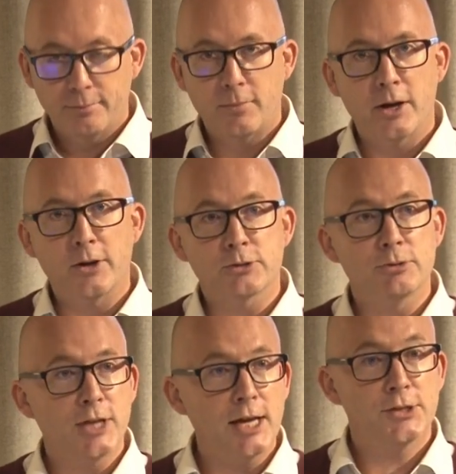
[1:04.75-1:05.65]
My answer
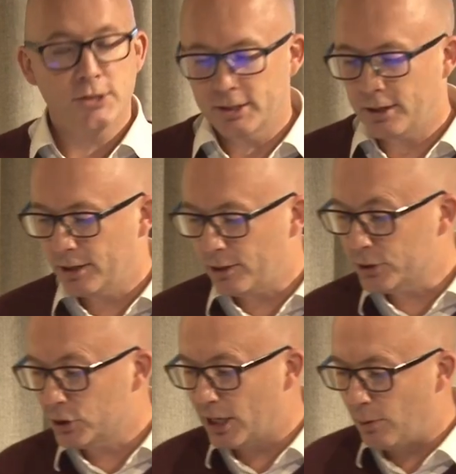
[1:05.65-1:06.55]
is yes, and I'd like
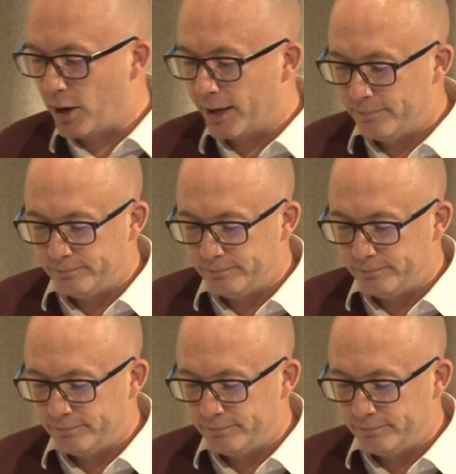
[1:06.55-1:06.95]
to share why.